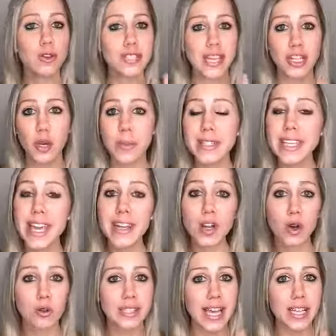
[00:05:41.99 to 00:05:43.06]
and your
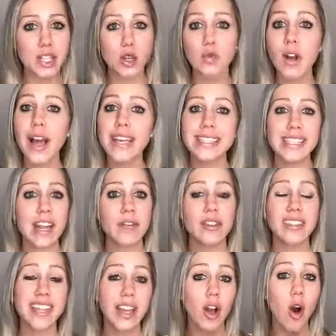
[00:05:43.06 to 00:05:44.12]
potatoes and your rice and
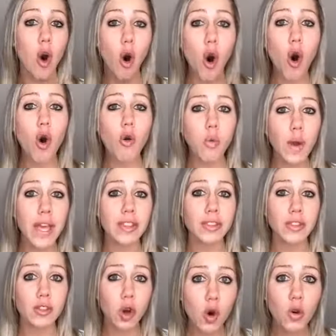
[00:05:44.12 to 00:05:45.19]
everything all
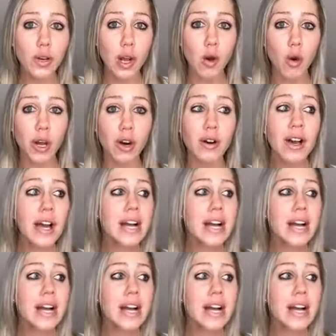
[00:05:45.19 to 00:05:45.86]
with coconut oil,